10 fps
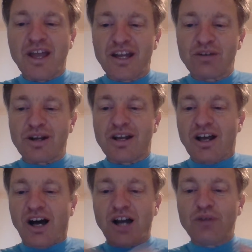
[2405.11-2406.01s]
Anyway,
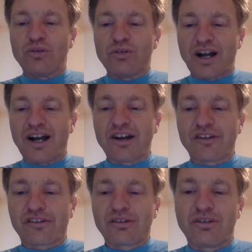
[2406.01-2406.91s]
I will
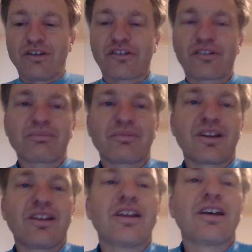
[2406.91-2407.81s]
ask this
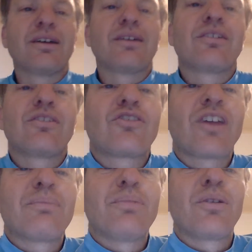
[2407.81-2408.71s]

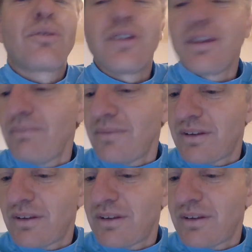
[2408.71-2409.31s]
chatbot thing.